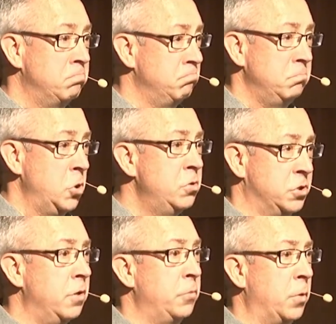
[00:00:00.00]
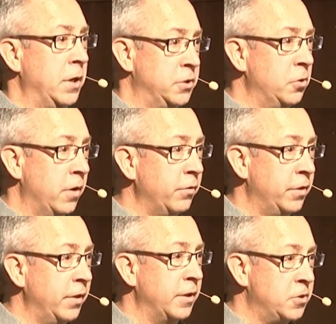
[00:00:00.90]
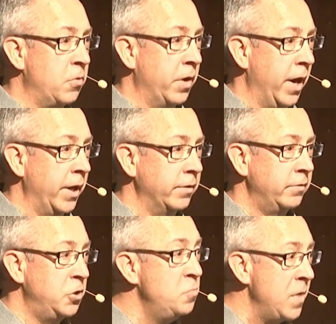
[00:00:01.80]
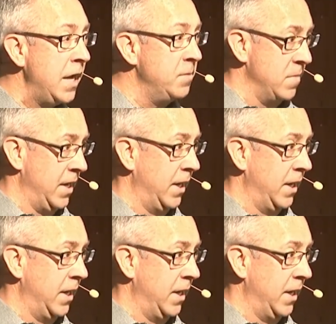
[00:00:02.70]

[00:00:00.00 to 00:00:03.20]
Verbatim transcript: you deserve the right to know everything that's going on. You made me.